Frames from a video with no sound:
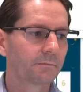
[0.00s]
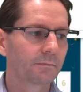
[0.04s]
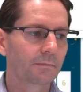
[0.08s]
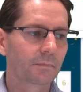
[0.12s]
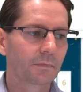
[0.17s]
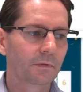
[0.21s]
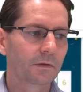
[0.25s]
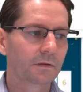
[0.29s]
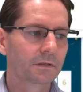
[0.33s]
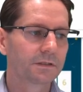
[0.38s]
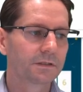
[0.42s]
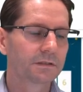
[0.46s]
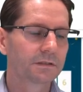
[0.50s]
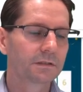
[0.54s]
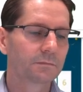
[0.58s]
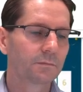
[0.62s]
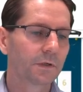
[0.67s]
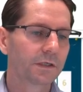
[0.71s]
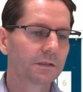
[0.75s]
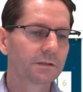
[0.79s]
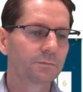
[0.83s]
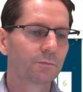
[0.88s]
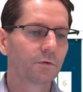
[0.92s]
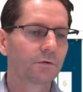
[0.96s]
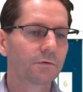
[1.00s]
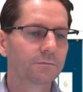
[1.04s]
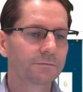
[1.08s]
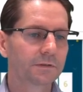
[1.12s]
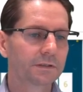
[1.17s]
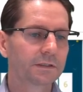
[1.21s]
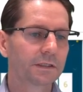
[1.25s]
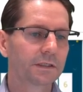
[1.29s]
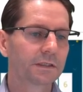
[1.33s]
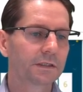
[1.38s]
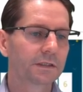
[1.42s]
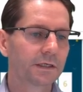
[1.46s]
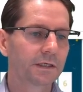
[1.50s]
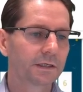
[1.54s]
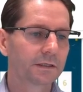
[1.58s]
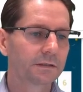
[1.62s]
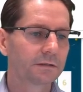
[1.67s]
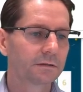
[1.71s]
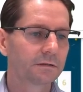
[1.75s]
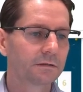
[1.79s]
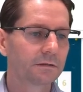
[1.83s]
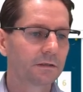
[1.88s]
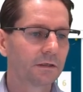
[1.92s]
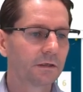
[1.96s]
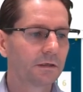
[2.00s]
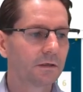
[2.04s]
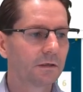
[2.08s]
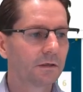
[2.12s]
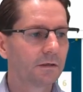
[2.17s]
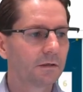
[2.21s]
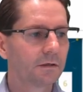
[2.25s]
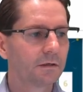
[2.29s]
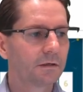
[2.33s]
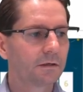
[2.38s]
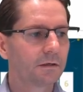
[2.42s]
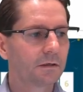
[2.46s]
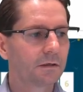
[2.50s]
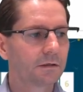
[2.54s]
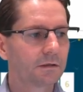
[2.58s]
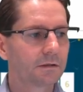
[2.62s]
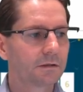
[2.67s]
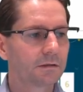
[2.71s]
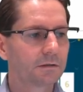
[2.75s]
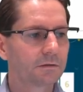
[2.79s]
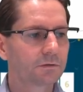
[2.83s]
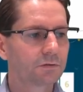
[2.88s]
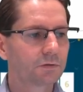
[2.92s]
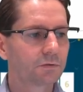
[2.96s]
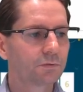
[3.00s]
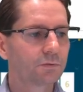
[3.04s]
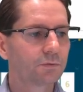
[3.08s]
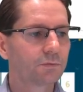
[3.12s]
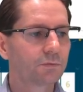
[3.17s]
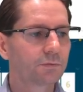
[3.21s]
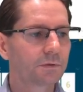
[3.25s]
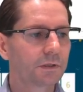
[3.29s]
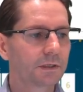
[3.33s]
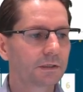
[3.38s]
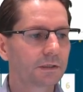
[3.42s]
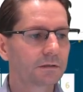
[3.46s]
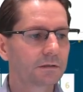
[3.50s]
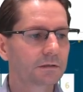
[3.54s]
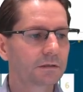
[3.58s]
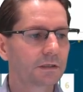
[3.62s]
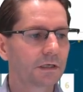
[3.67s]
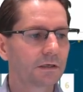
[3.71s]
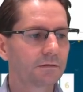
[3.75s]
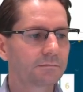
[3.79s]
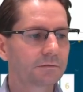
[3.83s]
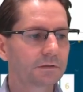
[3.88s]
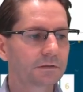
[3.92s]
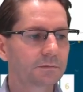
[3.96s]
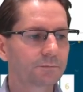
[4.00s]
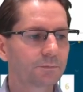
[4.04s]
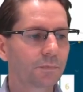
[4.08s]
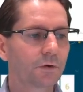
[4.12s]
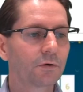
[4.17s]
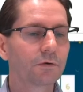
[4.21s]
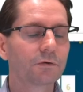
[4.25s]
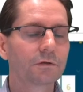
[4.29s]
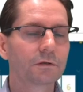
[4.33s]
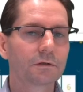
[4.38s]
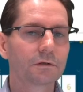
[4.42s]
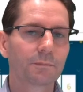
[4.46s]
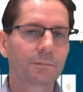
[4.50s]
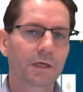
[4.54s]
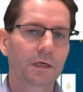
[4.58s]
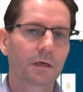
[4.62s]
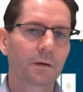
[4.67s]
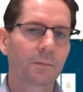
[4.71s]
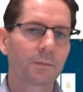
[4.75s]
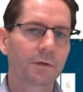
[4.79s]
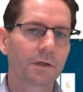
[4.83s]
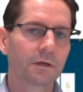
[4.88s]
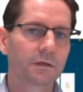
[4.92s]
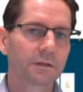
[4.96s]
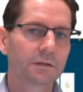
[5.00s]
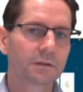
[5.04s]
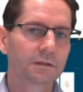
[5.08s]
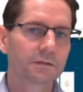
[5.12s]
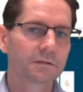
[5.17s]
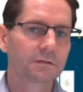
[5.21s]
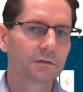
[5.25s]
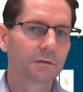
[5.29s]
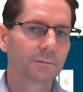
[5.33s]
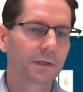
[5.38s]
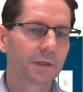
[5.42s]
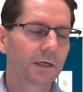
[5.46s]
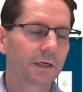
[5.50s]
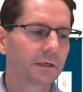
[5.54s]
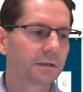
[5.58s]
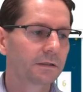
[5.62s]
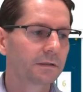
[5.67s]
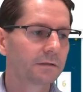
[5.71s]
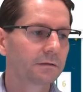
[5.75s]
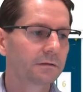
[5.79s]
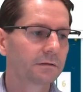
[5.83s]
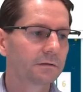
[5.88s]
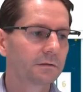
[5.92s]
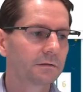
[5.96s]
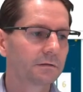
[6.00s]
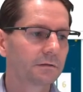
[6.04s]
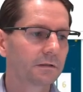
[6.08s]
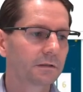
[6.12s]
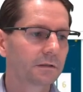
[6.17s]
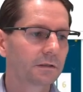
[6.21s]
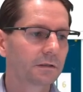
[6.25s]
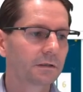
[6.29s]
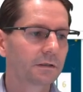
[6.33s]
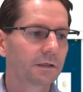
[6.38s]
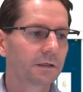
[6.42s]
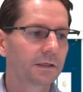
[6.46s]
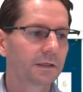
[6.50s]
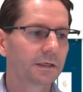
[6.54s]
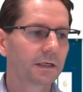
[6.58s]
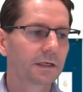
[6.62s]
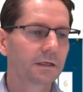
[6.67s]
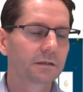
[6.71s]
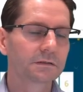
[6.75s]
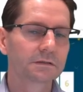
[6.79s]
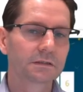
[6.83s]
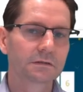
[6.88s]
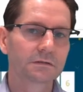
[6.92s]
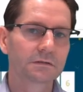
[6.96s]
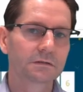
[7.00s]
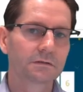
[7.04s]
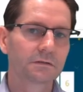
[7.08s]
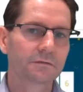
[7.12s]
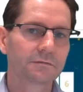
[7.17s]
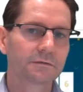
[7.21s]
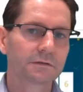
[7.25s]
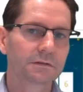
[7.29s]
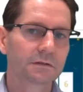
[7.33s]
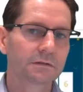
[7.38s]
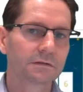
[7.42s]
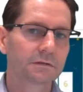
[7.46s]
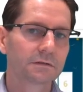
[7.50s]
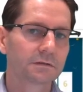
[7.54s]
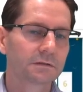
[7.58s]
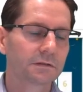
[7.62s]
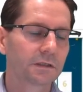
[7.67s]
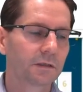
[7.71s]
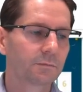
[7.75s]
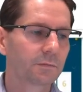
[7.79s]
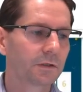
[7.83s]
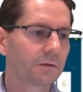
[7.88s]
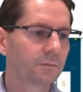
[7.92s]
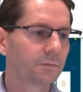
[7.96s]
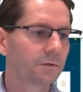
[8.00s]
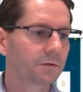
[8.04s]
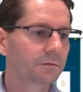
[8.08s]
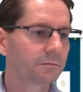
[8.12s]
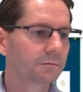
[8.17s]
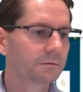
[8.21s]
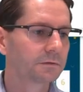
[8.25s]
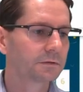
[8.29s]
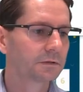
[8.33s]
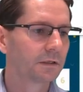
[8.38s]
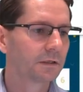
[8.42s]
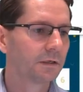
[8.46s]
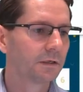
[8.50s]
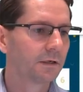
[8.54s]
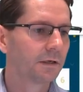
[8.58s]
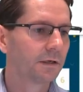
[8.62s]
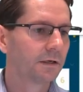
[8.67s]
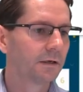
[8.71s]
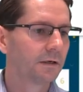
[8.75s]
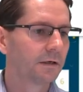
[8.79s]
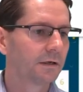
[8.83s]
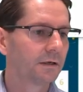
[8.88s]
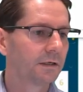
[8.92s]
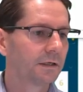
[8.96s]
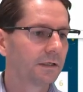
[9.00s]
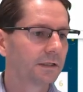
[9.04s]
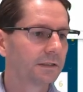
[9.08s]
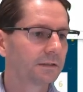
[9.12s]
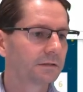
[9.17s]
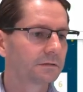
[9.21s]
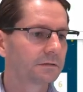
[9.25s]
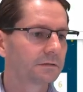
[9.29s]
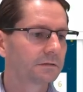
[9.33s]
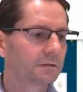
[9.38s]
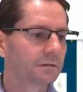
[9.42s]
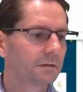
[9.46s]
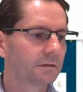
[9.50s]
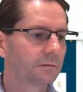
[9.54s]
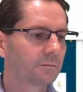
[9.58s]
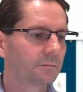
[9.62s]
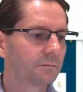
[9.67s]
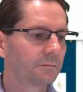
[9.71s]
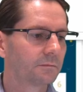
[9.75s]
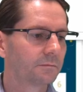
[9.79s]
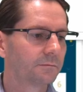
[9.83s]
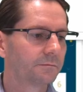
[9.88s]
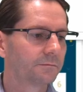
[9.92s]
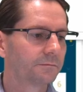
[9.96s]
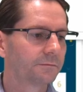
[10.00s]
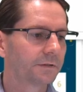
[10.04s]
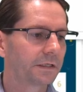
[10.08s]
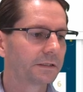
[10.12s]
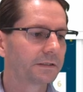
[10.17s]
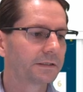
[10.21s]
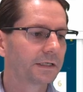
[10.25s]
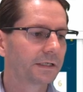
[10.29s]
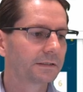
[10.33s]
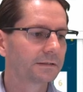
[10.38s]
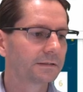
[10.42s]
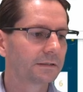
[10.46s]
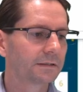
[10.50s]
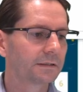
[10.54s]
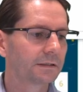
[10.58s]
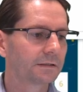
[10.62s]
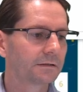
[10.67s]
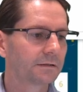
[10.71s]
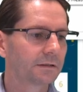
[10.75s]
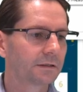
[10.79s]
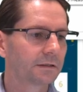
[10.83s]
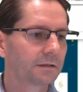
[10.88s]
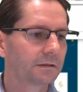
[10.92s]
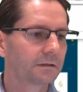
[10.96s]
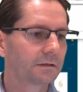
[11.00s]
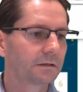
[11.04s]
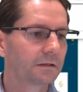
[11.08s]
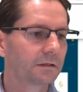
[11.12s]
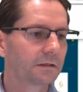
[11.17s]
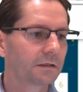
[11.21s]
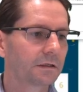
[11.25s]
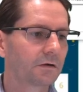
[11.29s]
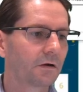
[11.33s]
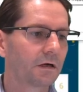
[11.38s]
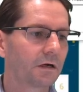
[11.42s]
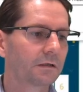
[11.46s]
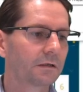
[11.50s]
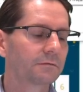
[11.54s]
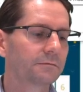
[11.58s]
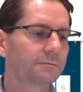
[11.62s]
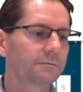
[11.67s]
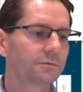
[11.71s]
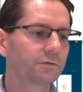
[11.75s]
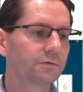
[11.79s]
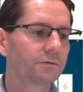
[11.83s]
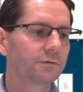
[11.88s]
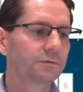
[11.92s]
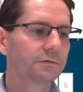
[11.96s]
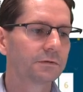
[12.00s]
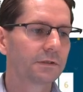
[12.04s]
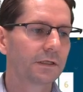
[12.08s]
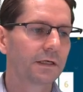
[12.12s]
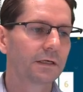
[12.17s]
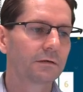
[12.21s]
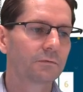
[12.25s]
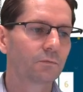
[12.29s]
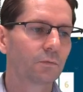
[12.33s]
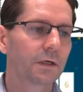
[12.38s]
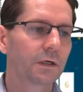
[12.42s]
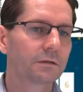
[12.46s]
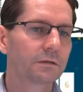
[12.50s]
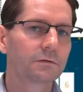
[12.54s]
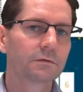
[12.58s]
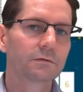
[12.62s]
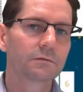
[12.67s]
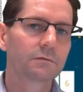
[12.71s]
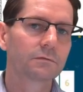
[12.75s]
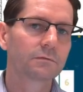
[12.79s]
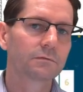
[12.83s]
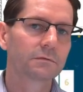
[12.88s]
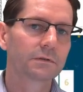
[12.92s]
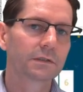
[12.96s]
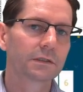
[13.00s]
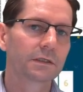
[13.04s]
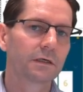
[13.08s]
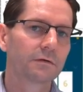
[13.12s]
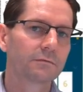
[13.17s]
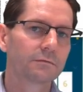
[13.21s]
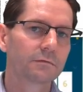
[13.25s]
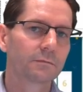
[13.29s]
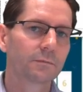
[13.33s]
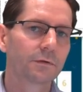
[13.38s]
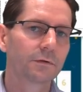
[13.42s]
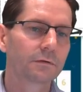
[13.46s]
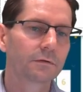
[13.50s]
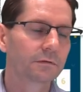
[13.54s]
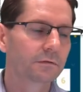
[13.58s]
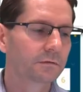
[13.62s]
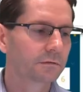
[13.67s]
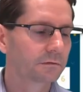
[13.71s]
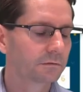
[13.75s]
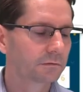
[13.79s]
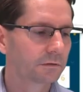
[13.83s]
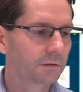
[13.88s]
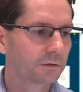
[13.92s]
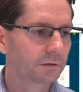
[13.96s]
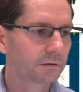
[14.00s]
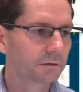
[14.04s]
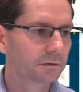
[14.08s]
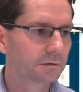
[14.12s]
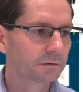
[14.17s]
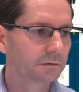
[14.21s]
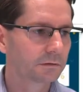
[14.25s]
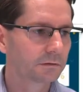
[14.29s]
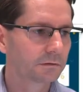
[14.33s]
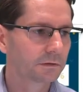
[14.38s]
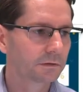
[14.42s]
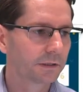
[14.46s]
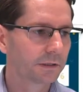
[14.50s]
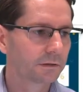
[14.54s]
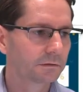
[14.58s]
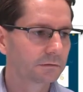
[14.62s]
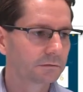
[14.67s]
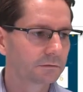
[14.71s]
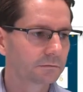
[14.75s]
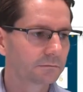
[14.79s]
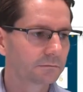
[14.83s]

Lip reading: it's more of a dedicated tool that covers both Power BI Desktop and Analysis Services tabular models. It's fantastic in that you can kind of use that one tool to cover both sort